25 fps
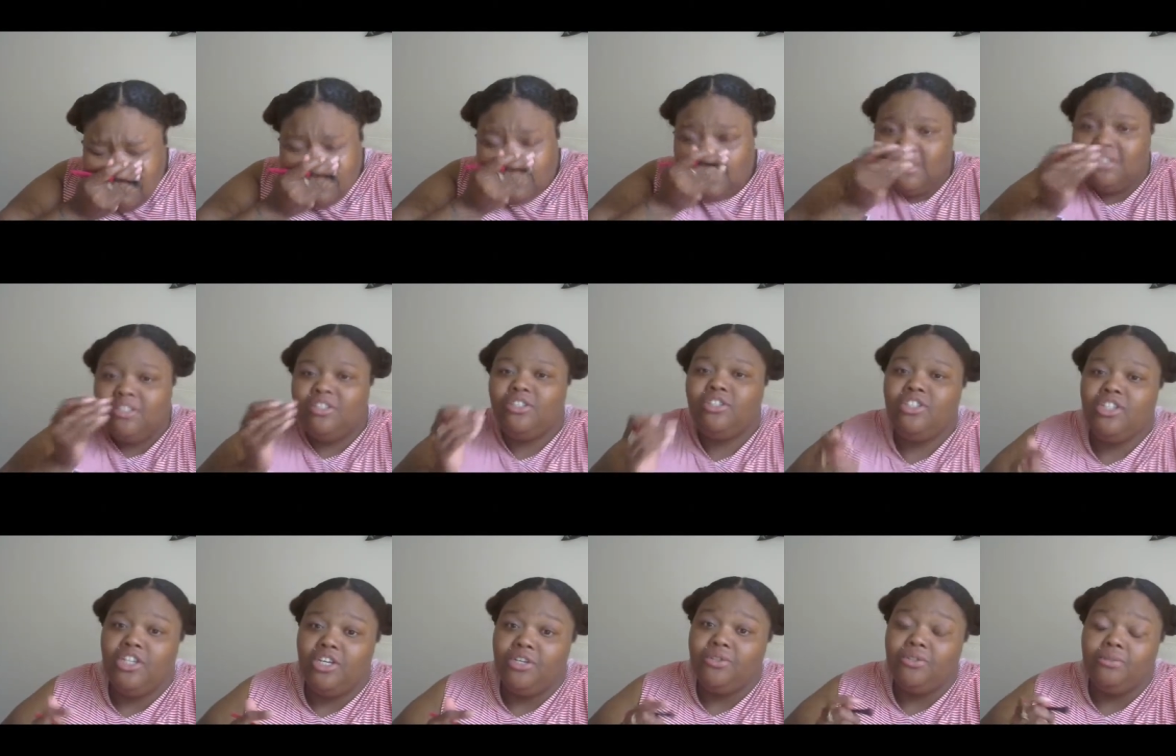
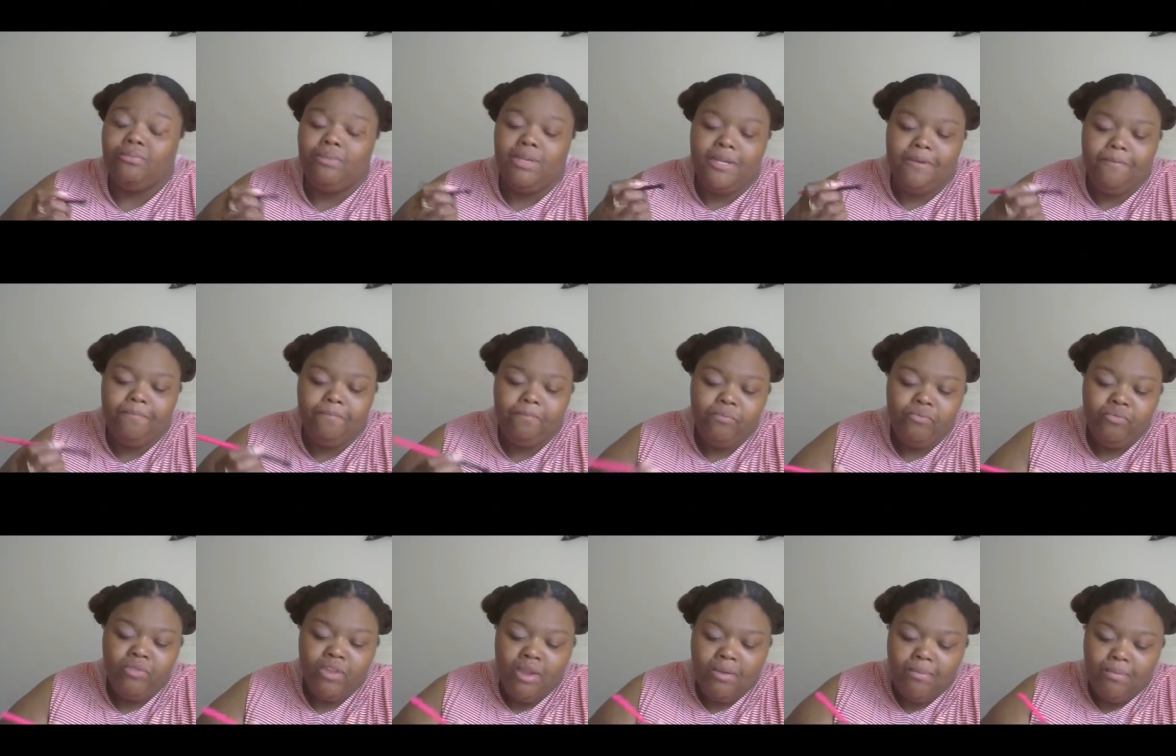excuse me
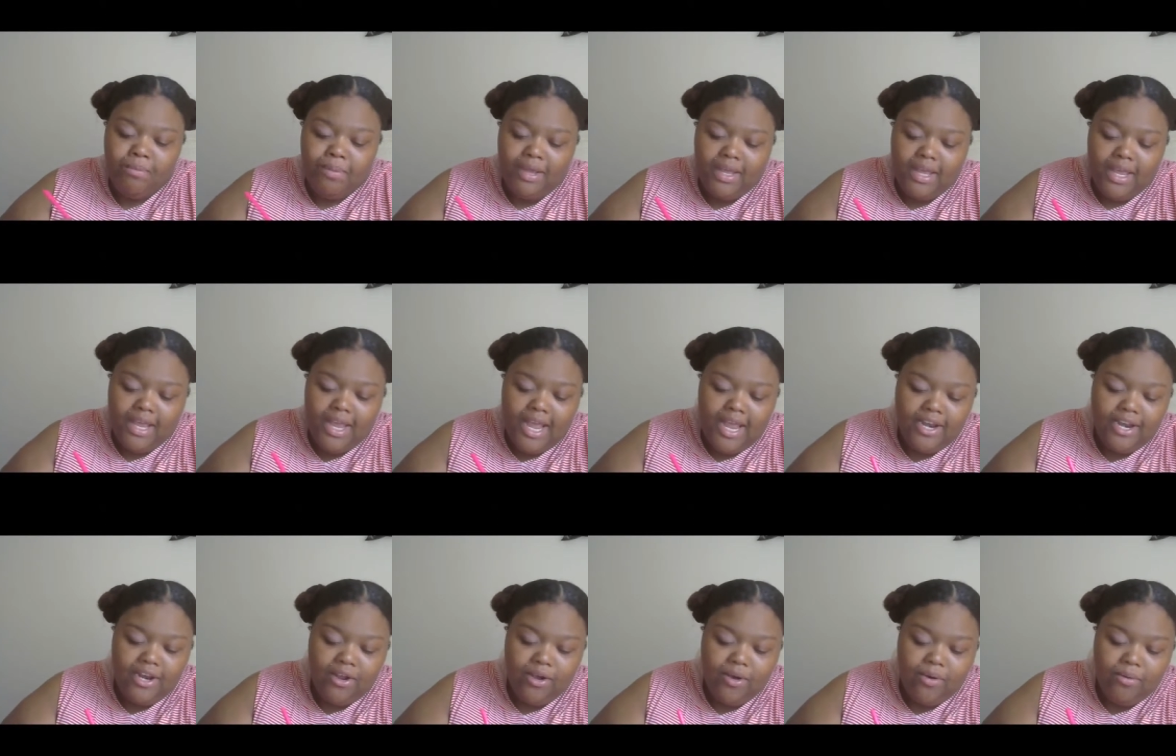but I
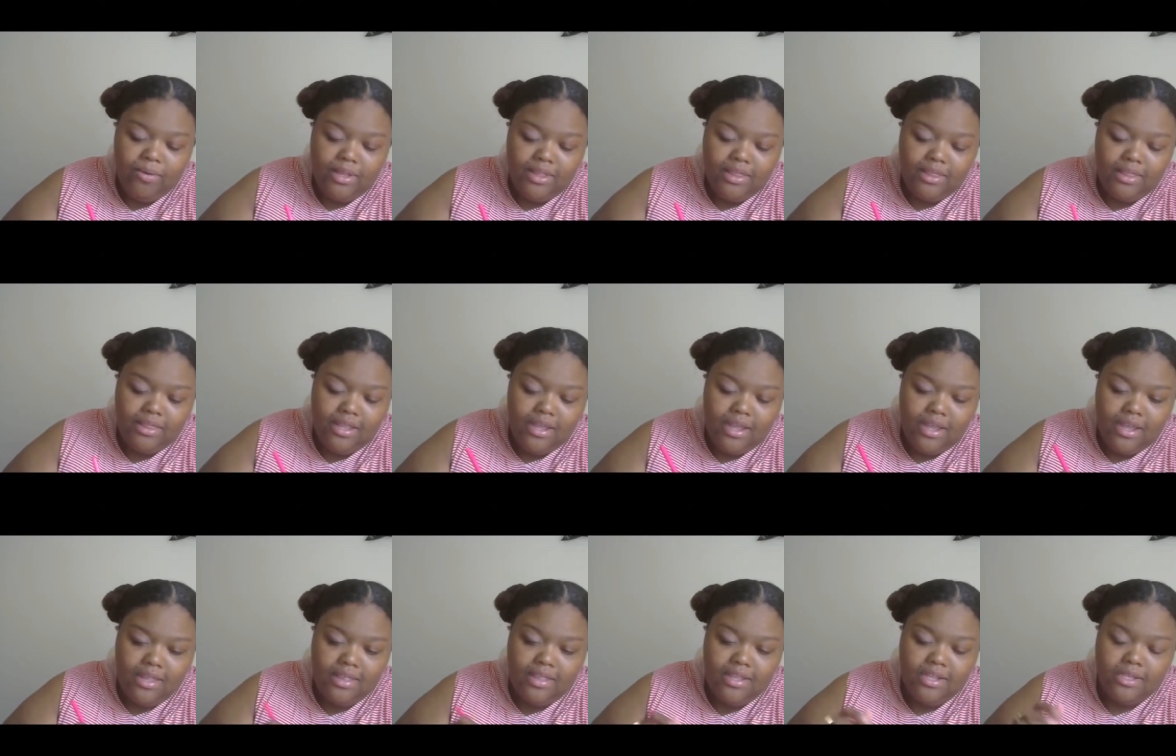know with
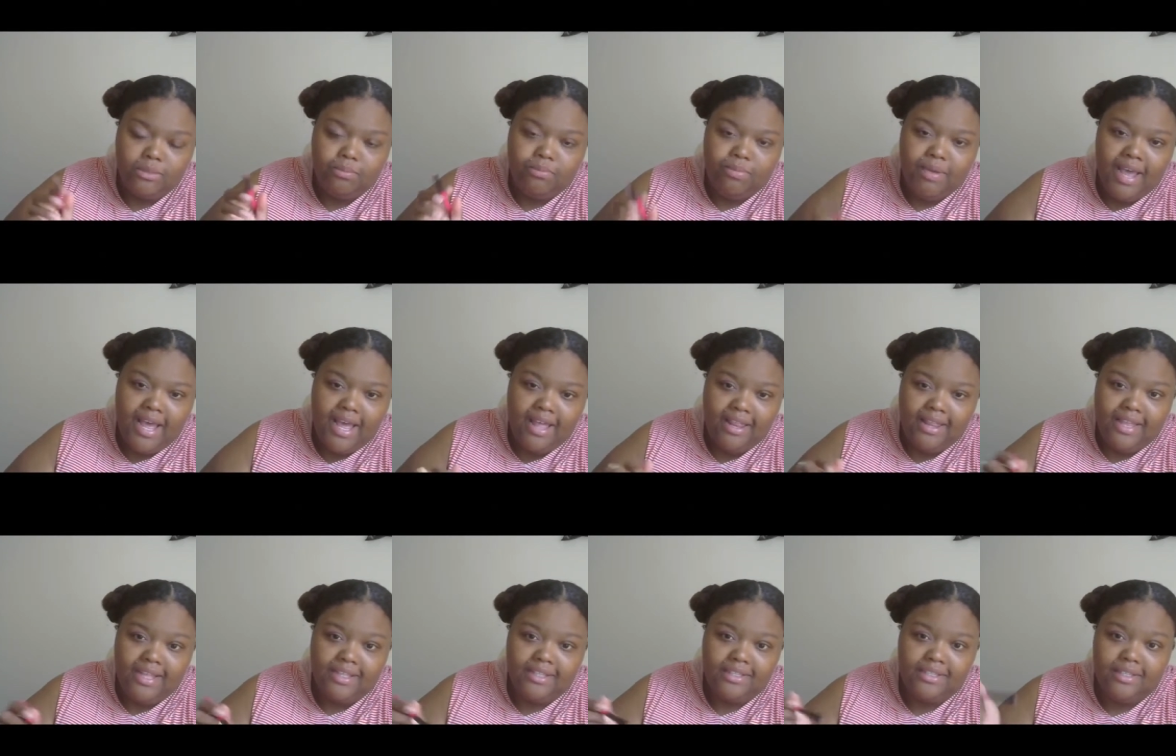uh, these
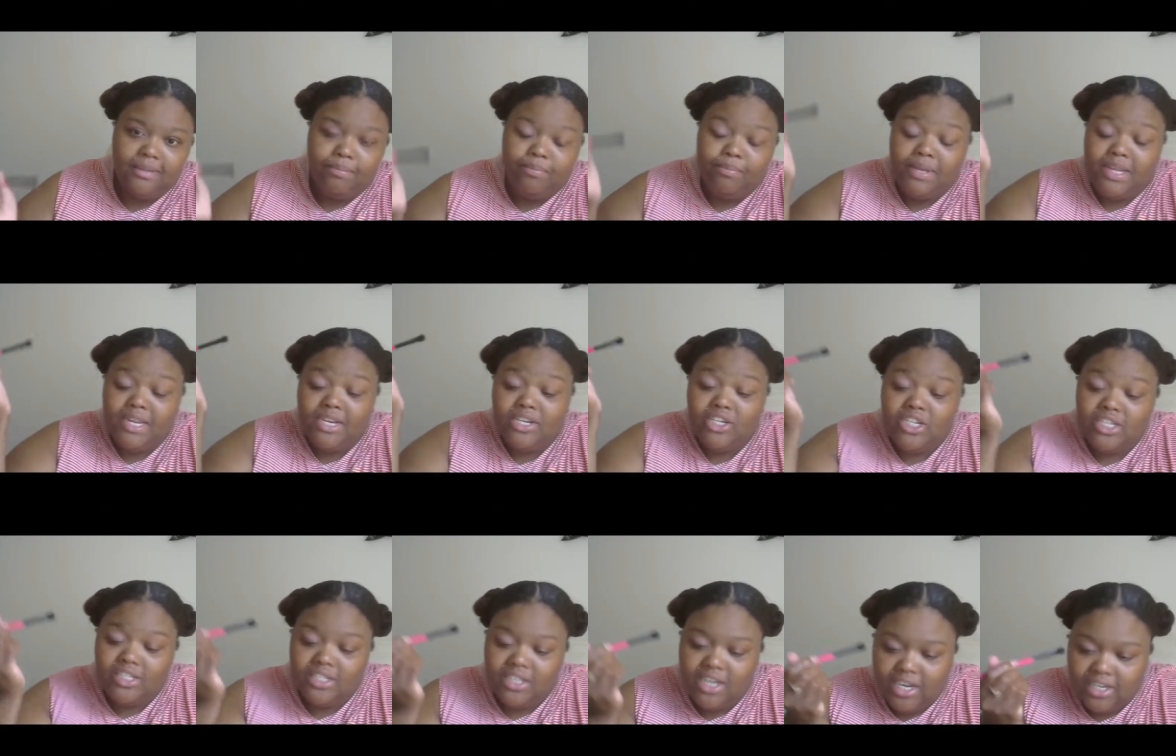palettes the peachy
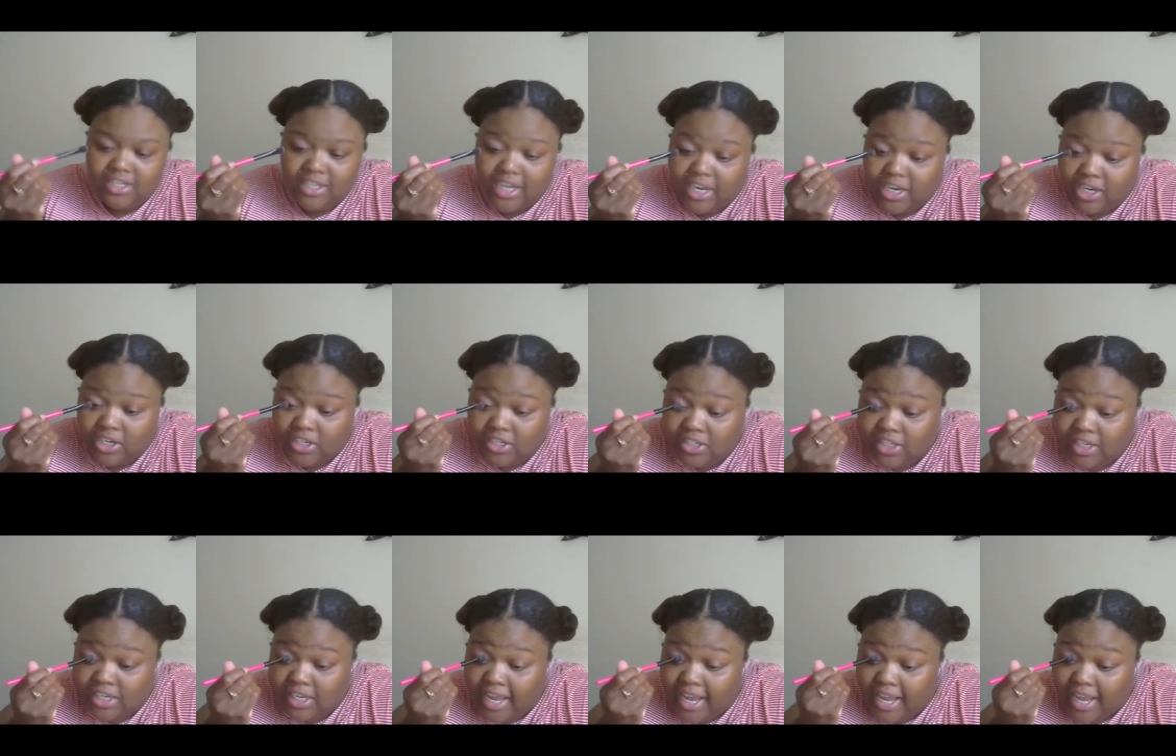shades I
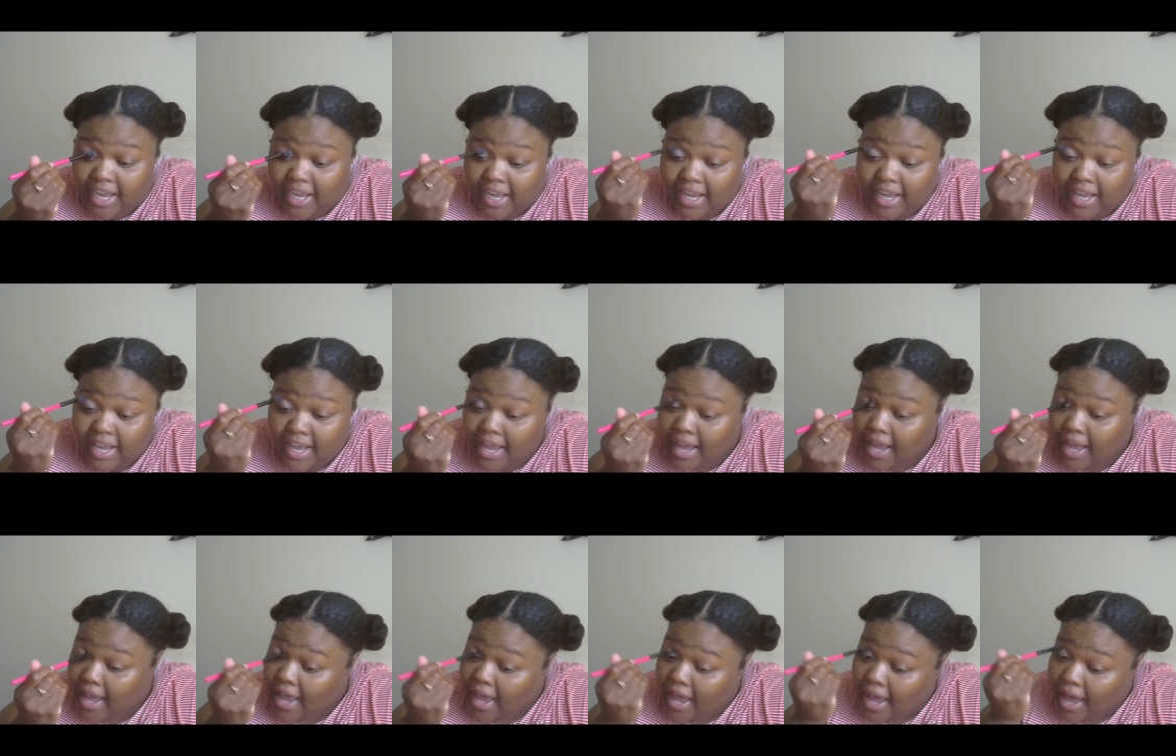usually like
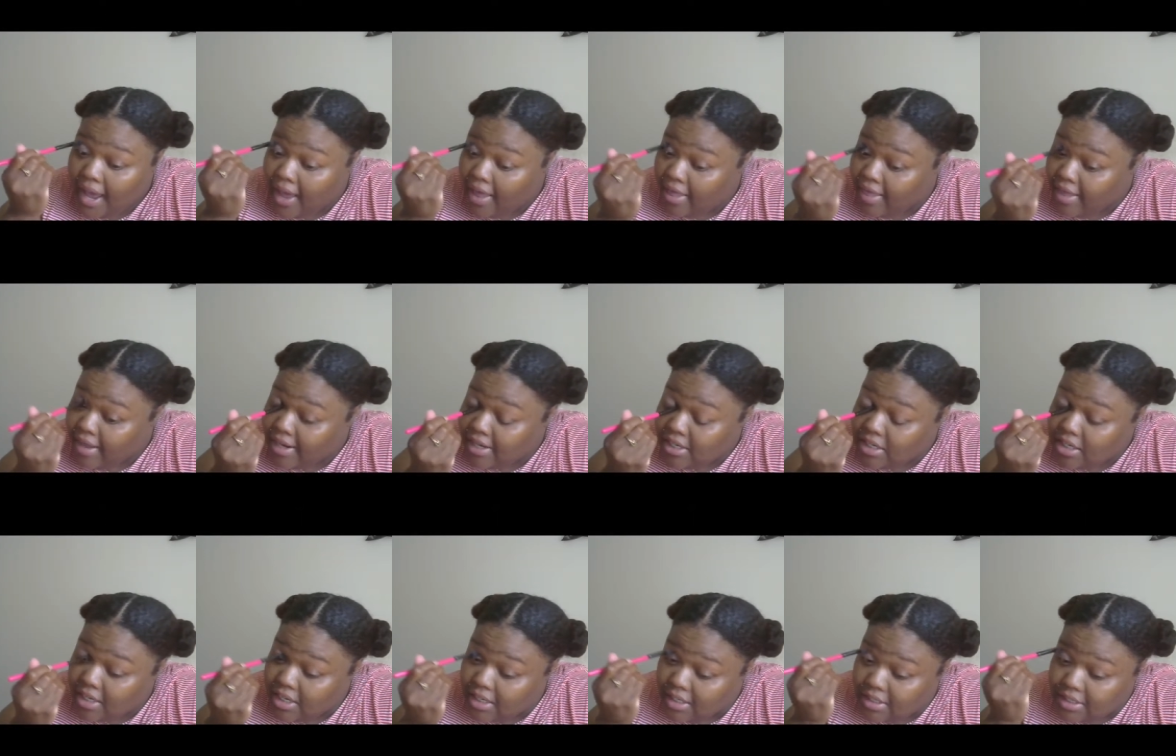how they
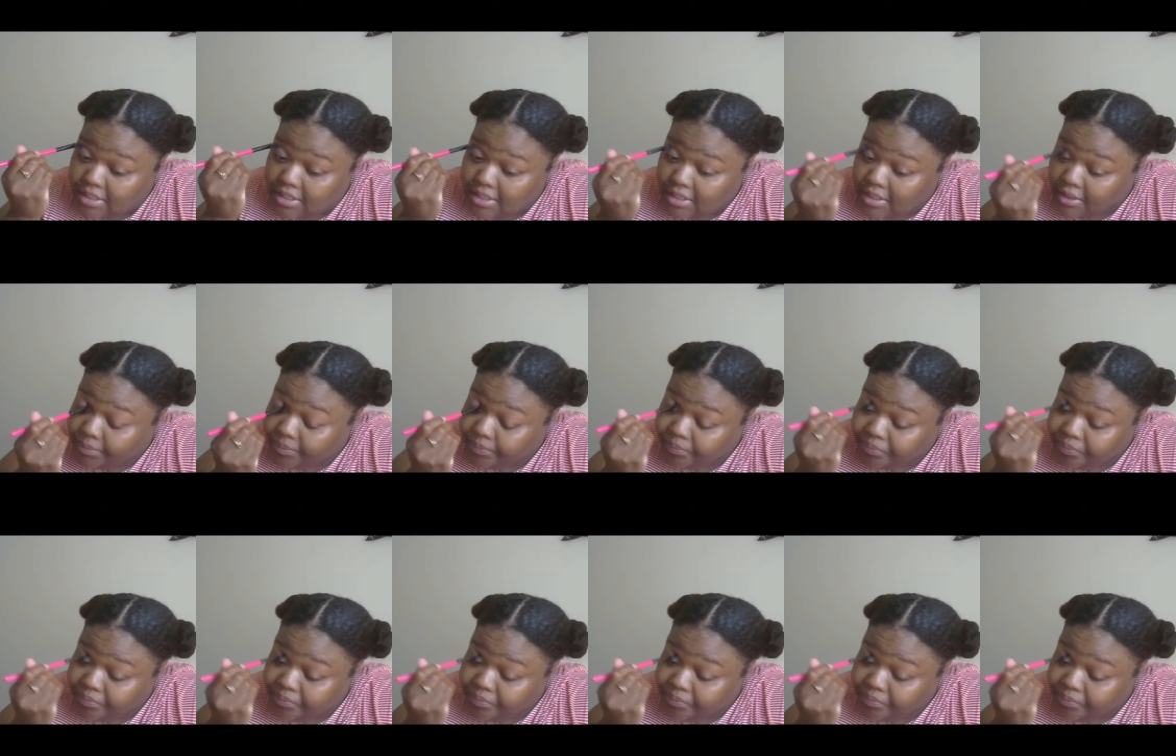just